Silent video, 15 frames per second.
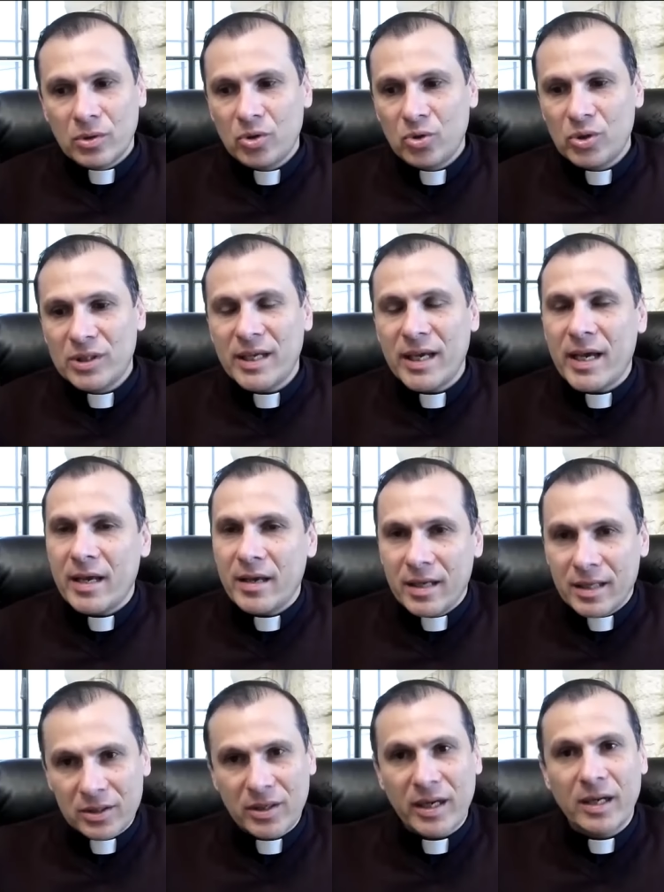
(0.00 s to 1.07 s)
to say
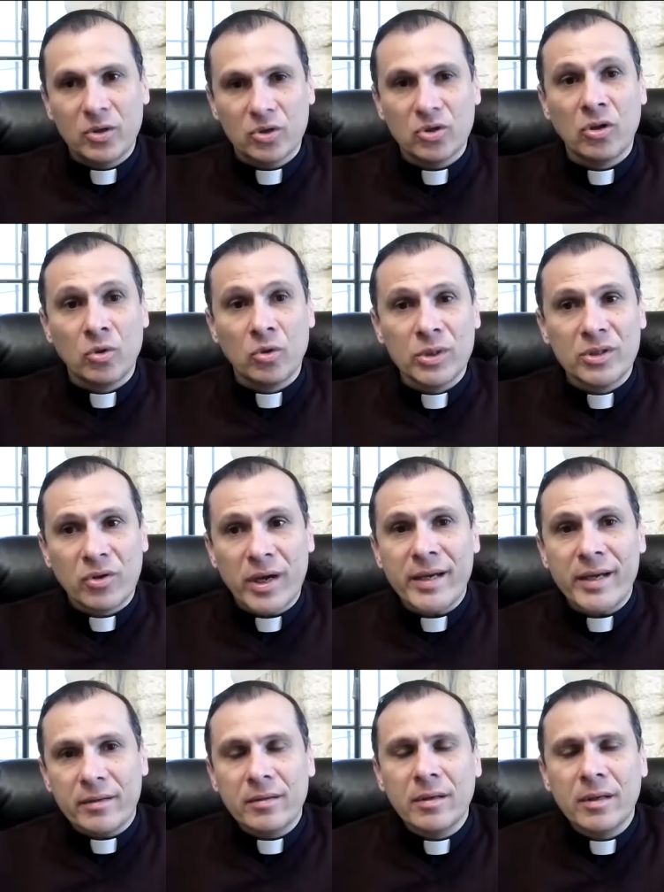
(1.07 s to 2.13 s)
Israel is always
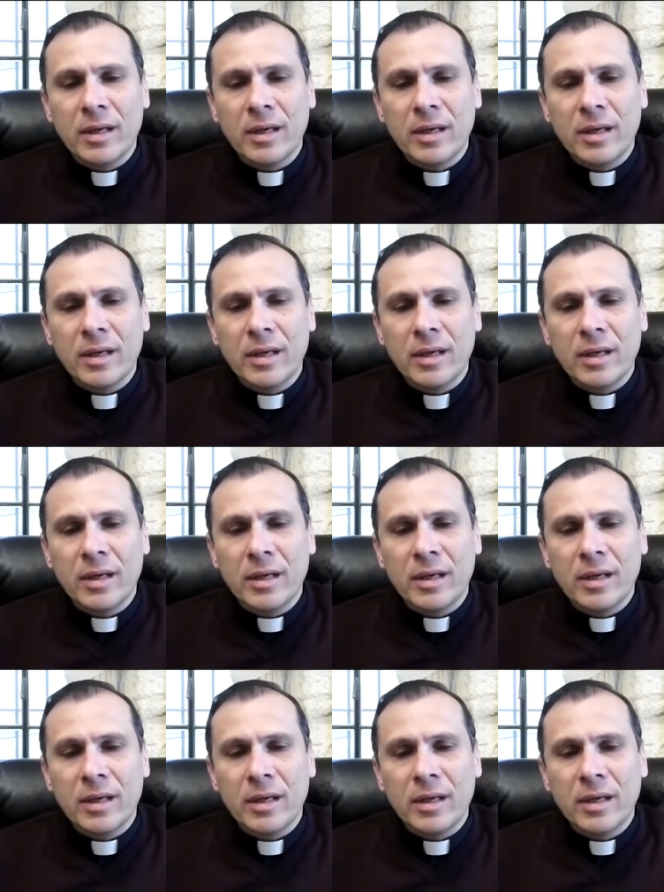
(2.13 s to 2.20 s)
right.